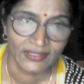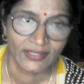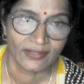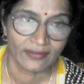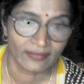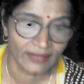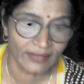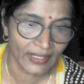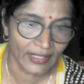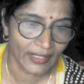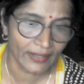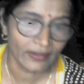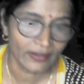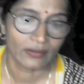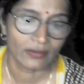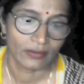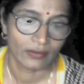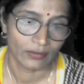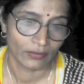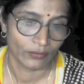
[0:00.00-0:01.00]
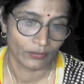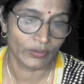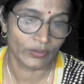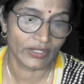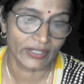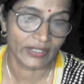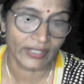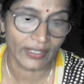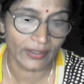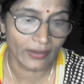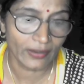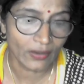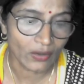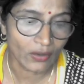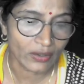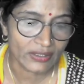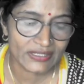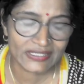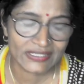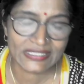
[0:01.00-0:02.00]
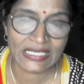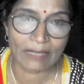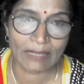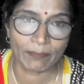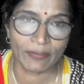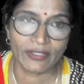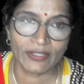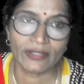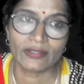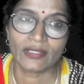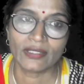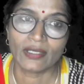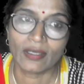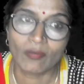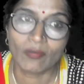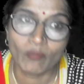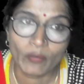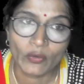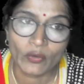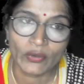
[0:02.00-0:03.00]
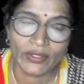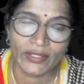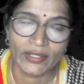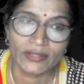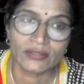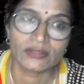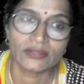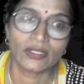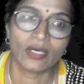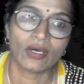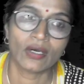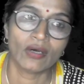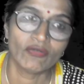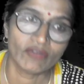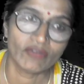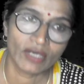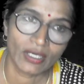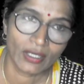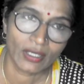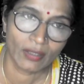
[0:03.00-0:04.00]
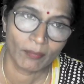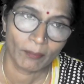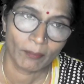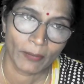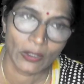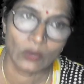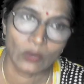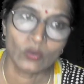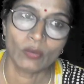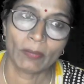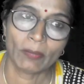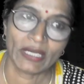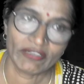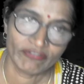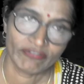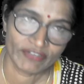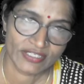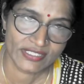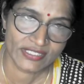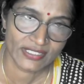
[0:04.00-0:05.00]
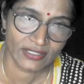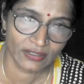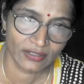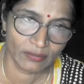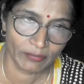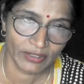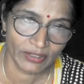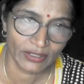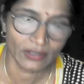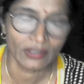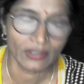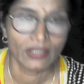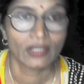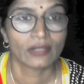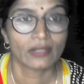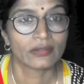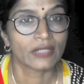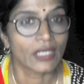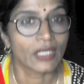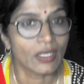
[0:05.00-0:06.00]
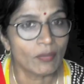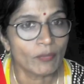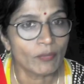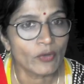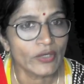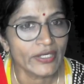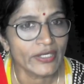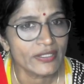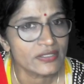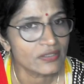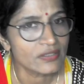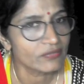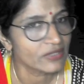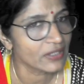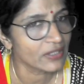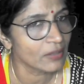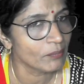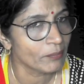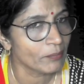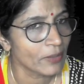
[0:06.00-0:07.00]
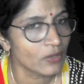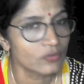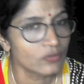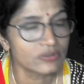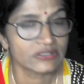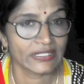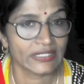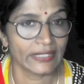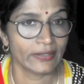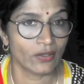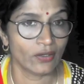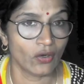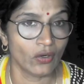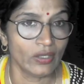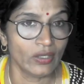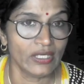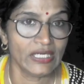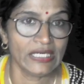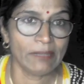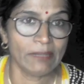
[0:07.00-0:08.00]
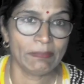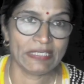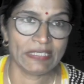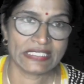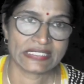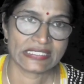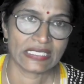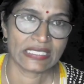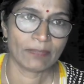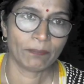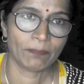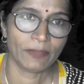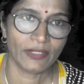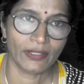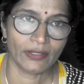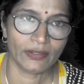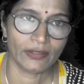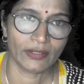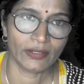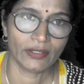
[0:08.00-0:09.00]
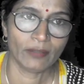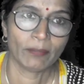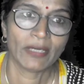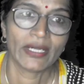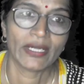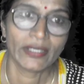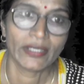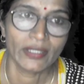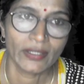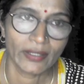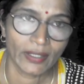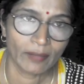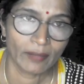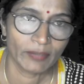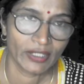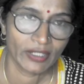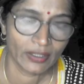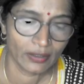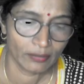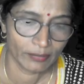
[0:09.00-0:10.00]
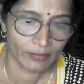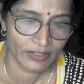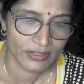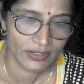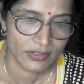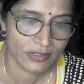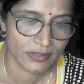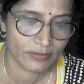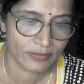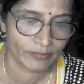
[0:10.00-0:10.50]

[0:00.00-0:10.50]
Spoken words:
that we cannot separate the components of a compound by physical means. The components of the compounds can only be separated by chemical means.